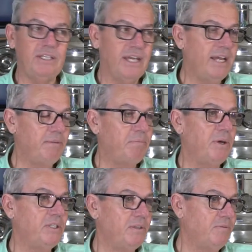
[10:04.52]
I hadn't
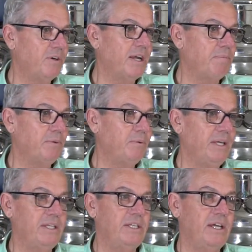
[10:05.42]
posted for a couple of
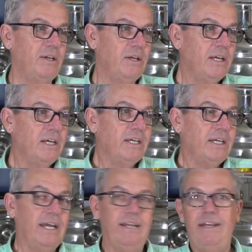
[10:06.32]
weeks,
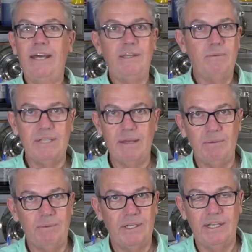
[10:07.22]
and nothing was
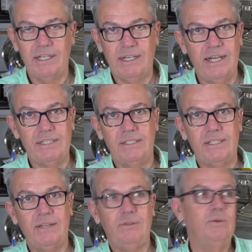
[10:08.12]
happening with the liquor license.
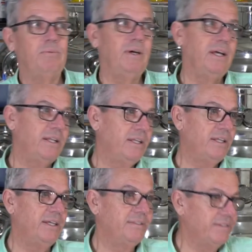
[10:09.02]
So I thought, well,
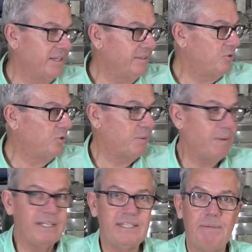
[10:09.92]
I'll talk
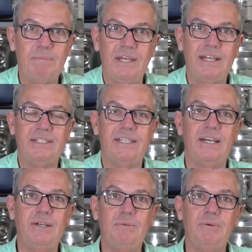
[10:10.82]
about something.
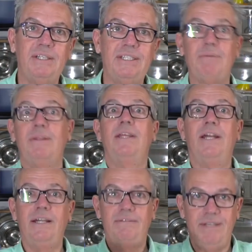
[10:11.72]
So something that
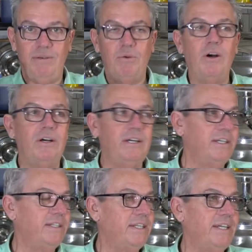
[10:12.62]
I did wrong,
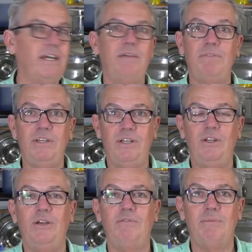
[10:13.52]
and hopefully you'll
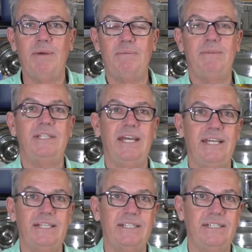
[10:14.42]
learn from my
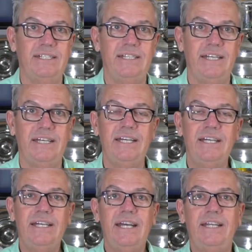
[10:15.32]
mistakes and
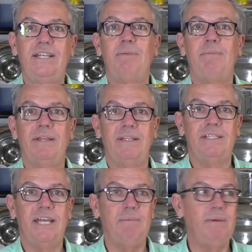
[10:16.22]
don't make the
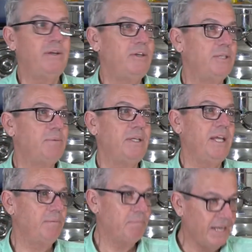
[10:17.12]
same areas. But
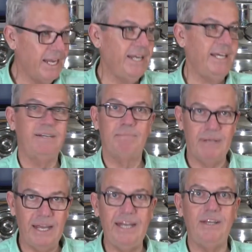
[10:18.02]
yeah,
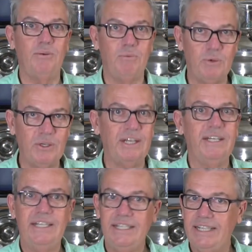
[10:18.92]
planning on water,
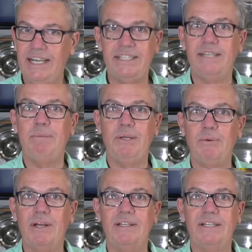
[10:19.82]
that's a big
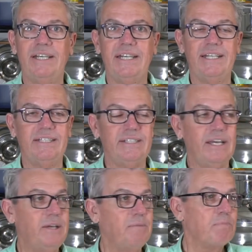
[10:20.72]
one.
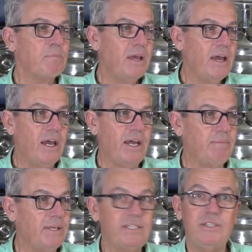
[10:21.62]
So I
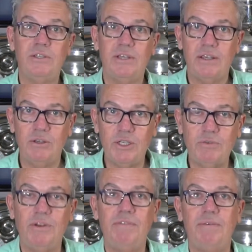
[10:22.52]
hope that's
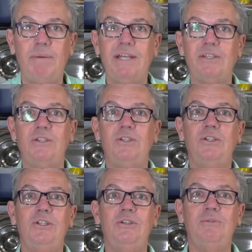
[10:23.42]
useful information to
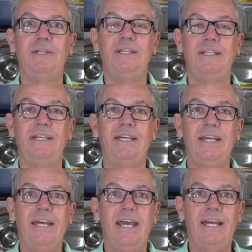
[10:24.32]
you
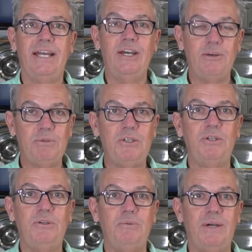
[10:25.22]
and helps
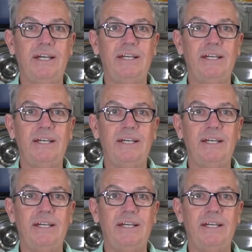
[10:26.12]
you.